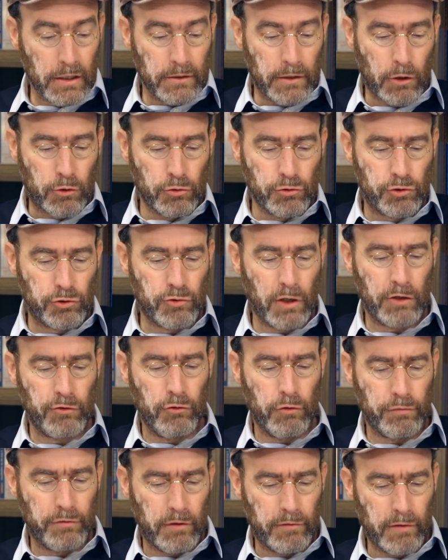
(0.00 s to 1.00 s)
The
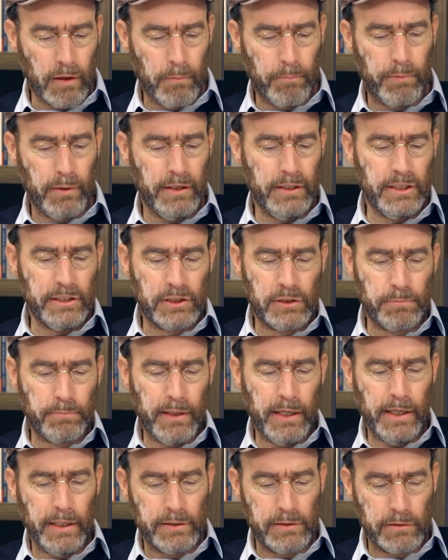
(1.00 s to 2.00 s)
construction of the temple in its
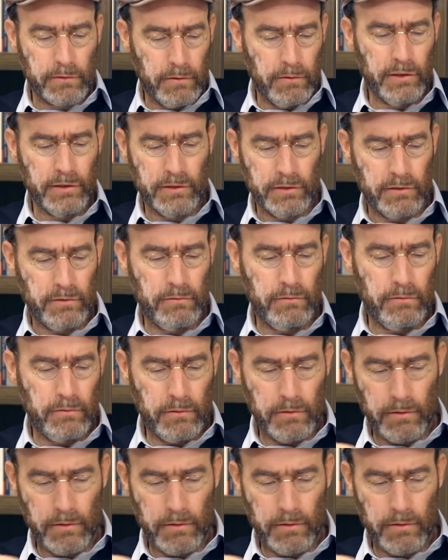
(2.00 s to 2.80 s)
place, this is